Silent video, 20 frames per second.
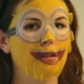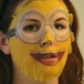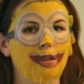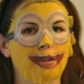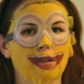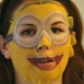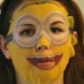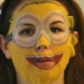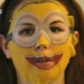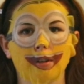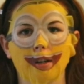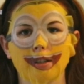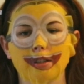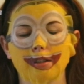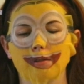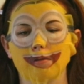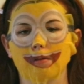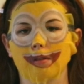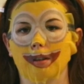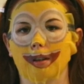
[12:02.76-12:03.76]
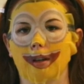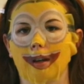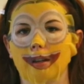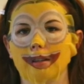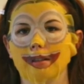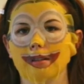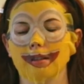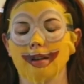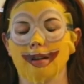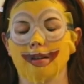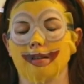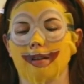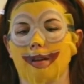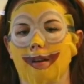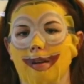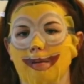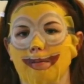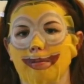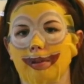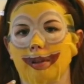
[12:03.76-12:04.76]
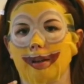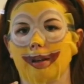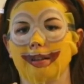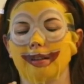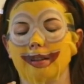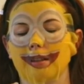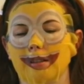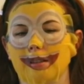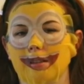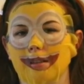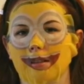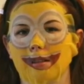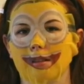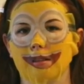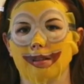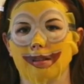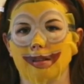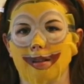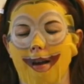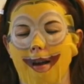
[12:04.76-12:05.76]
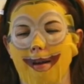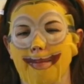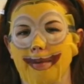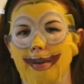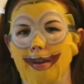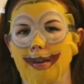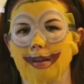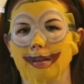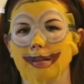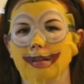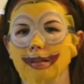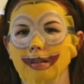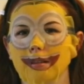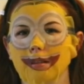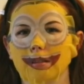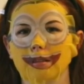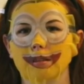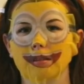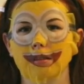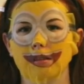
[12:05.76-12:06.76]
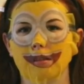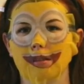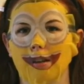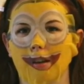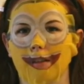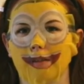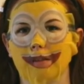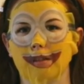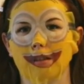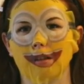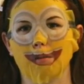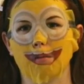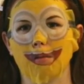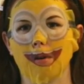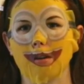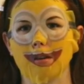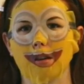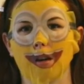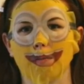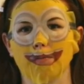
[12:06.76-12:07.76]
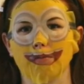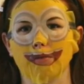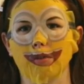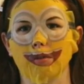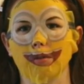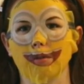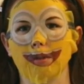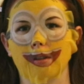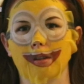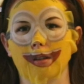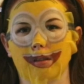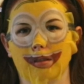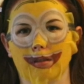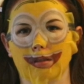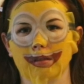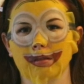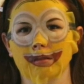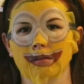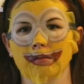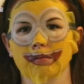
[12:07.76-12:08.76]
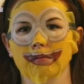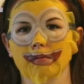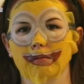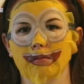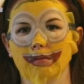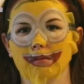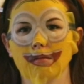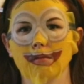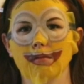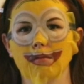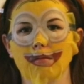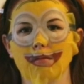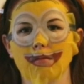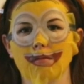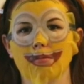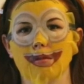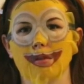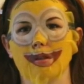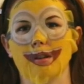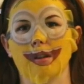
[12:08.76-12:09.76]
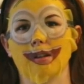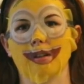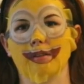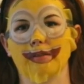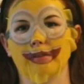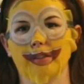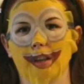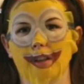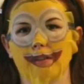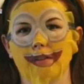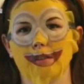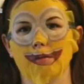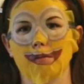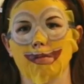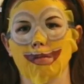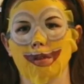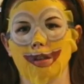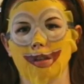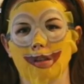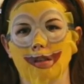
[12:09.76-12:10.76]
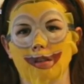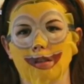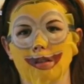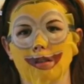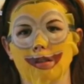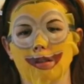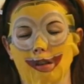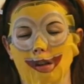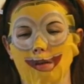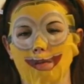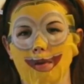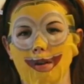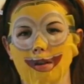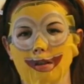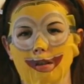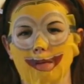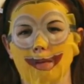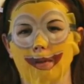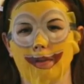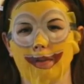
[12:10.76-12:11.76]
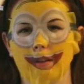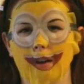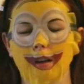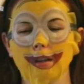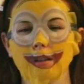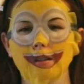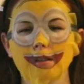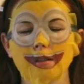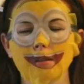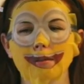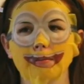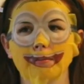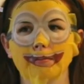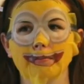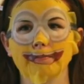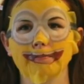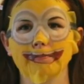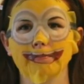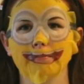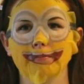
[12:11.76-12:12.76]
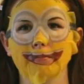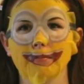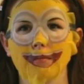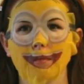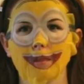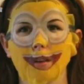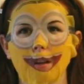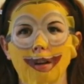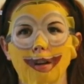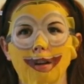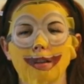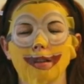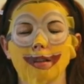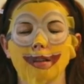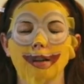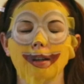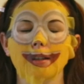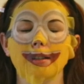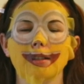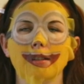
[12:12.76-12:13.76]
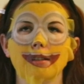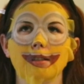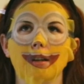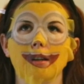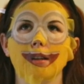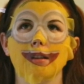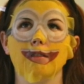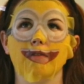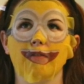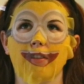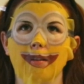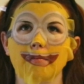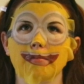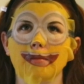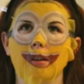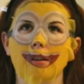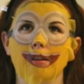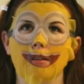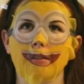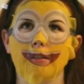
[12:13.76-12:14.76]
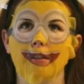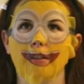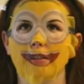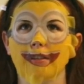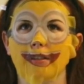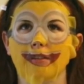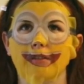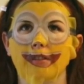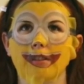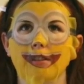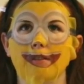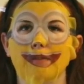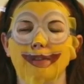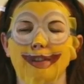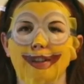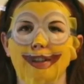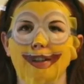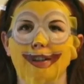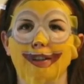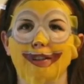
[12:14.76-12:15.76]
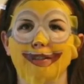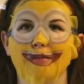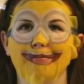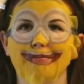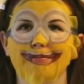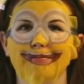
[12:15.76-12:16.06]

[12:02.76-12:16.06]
You know what I just realized as I applied this slimy, definite makeup ruining, banana flavored Minions sheet mask to my face? But I didn't take a thumbnail photo for this video.